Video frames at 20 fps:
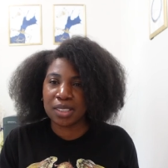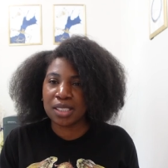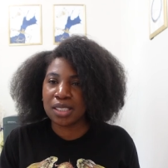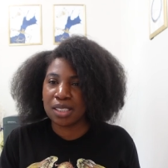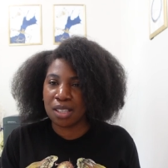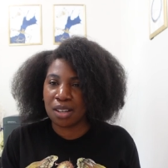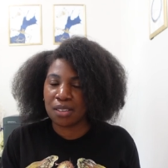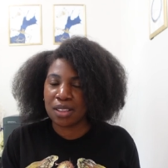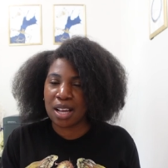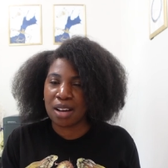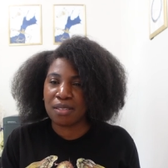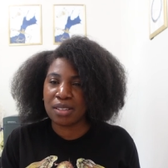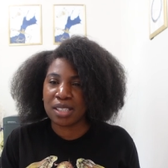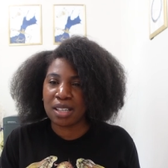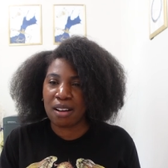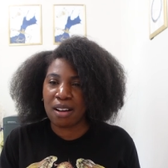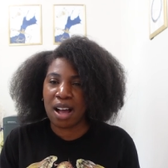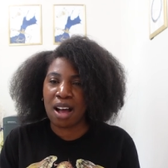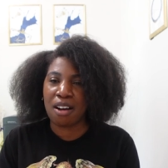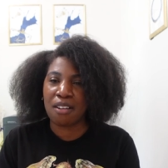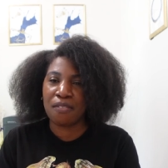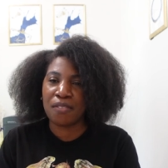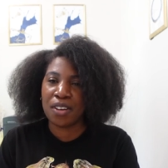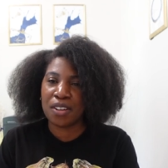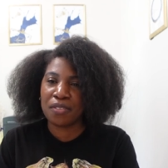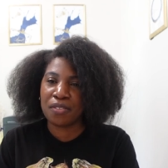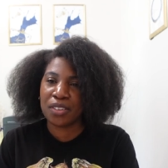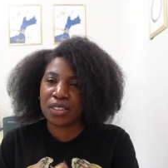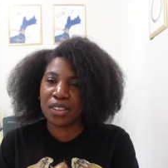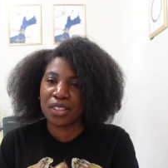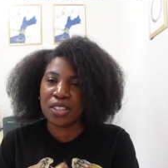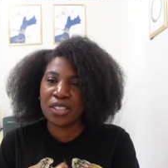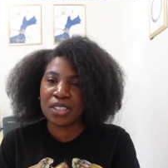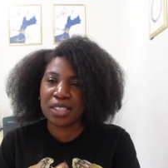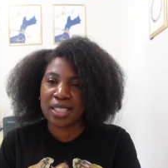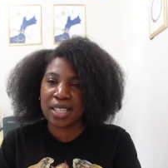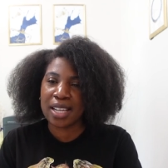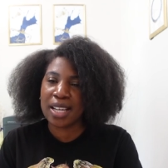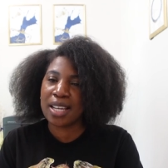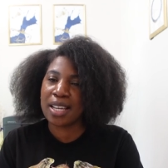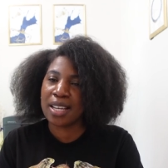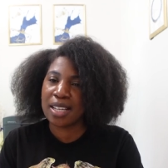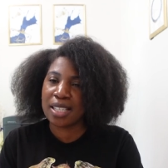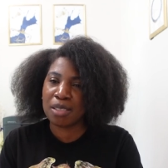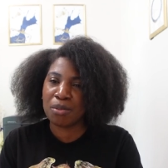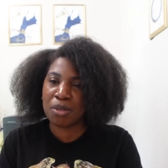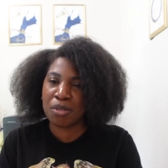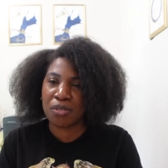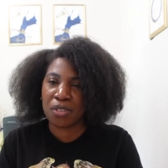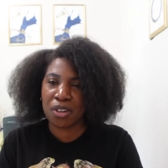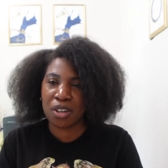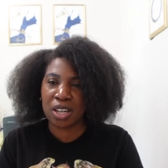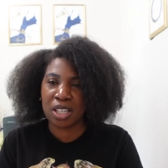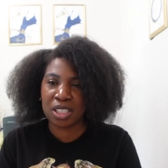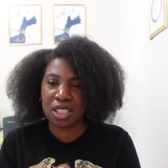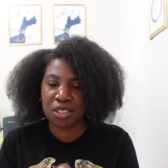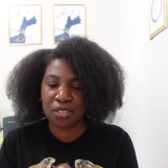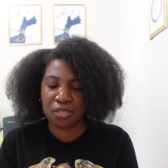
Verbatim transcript: So that was our outfit for Thursday. Let's move on to